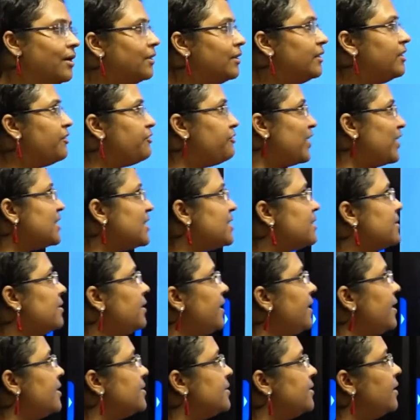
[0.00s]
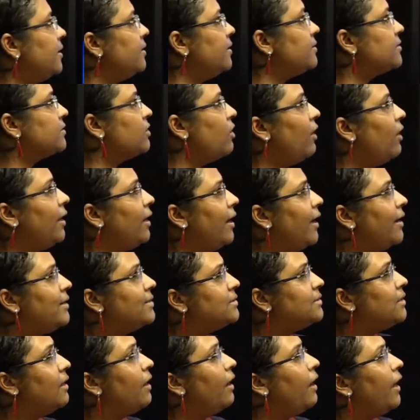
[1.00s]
The first reason is called as